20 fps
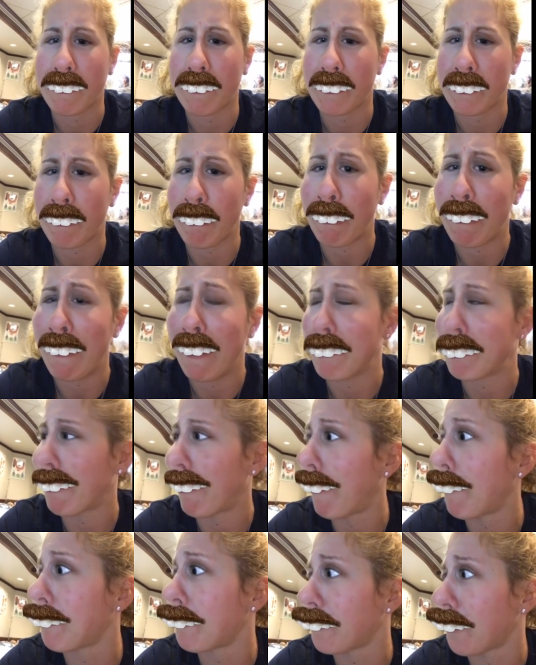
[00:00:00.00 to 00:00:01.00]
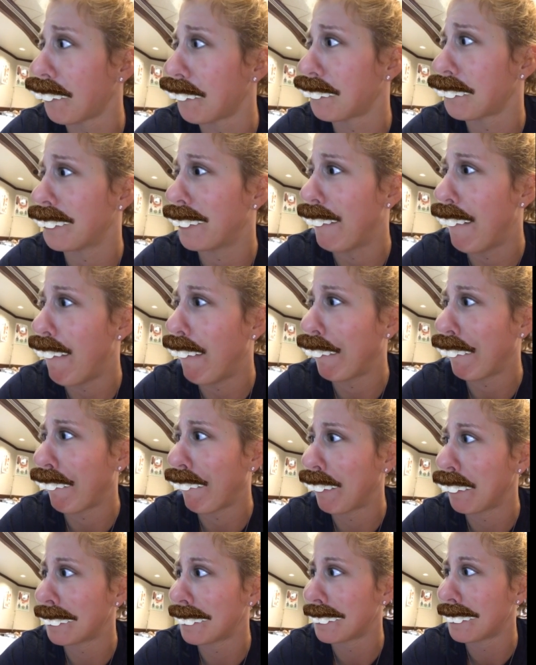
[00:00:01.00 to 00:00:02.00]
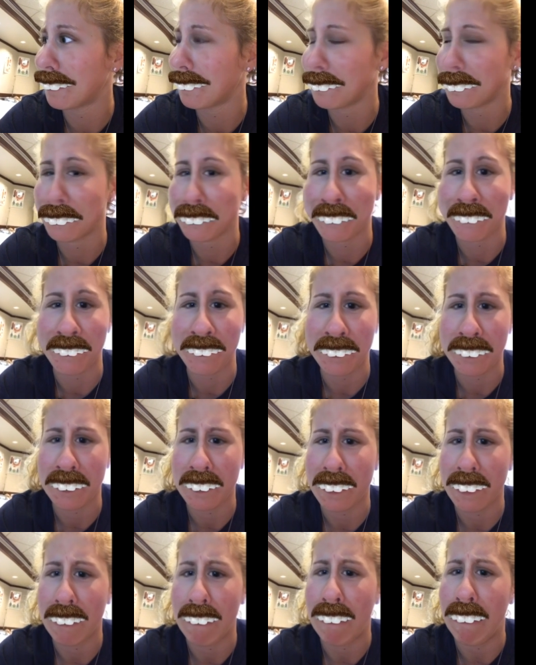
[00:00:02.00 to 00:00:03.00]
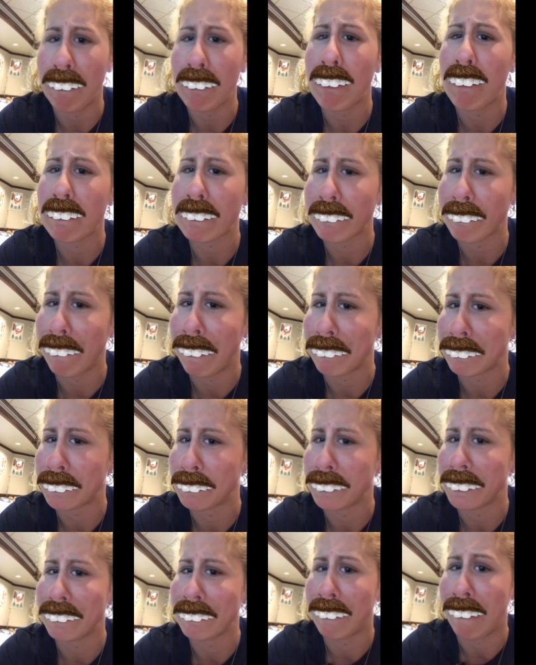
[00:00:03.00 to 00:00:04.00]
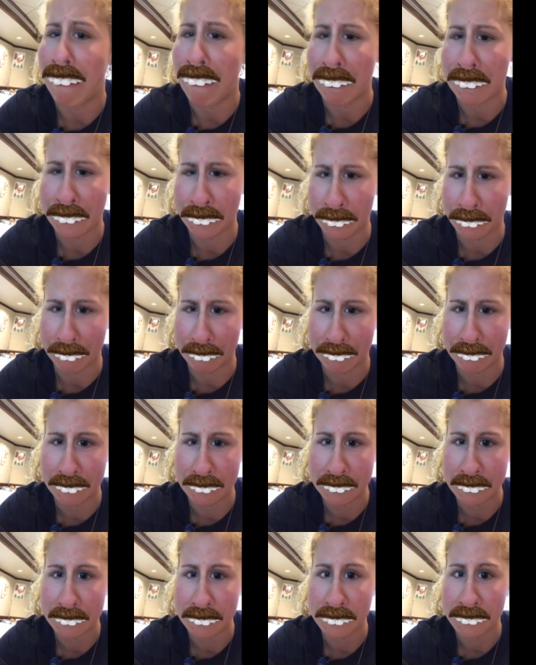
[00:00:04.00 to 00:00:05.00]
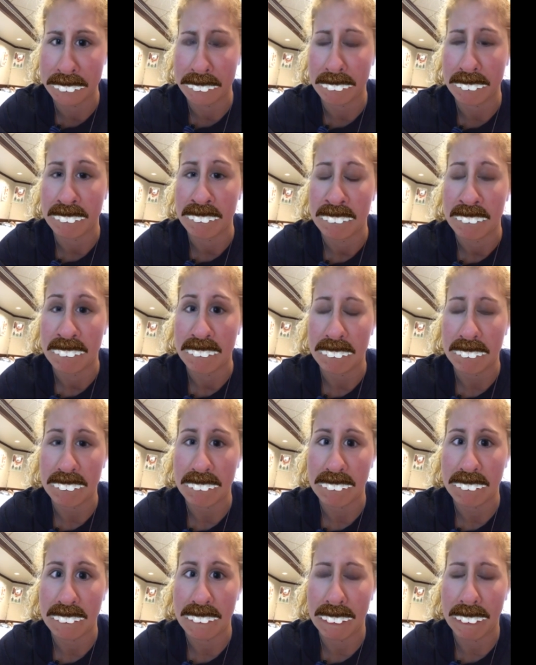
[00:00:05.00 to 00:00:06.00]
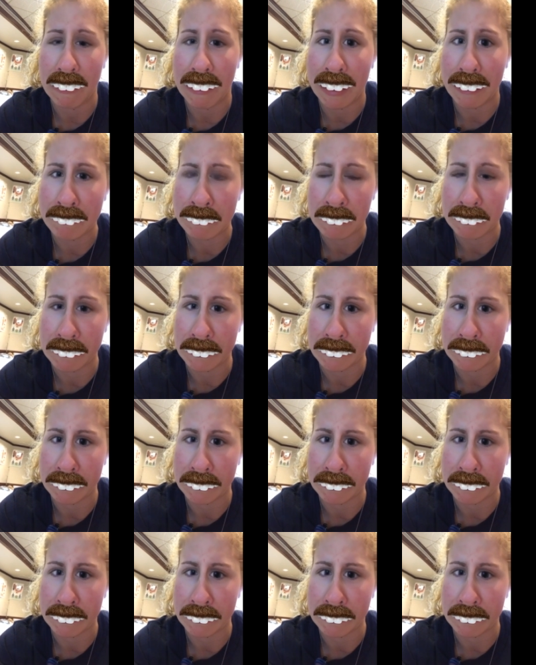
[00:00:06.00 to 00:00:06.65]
So I have to have surgery now, I guess. How long do I have to be in the hospital after the